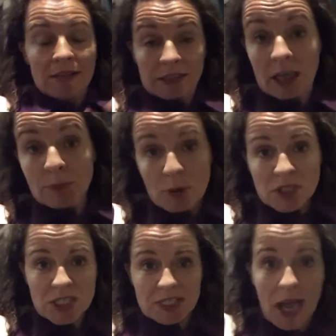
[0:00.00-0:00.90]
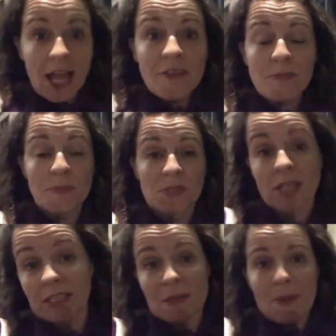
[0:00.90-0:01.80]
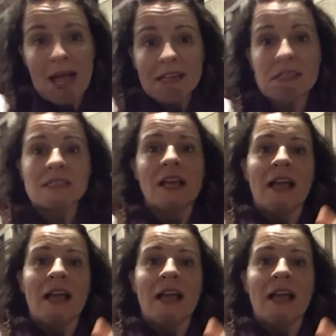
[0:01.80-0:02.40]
the kind of projects that I've done in the past